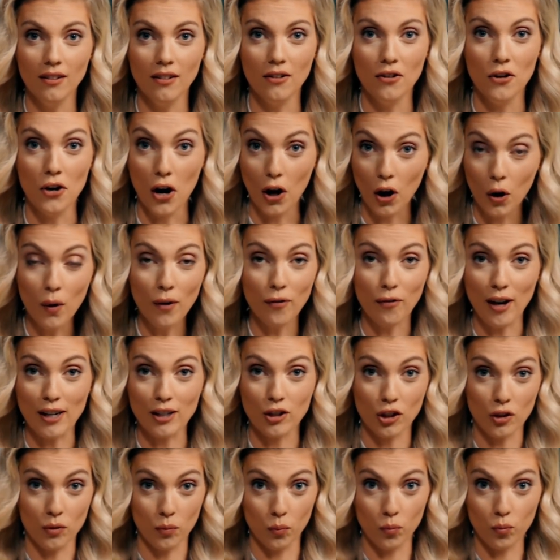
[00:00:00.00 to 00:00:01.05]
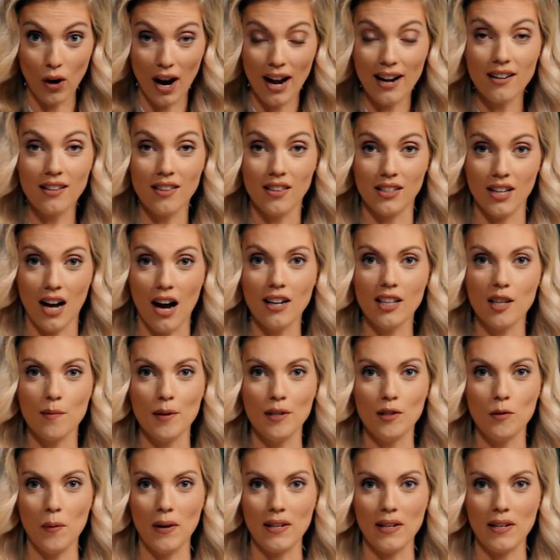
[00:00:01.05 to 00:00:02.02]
know if I just read the documents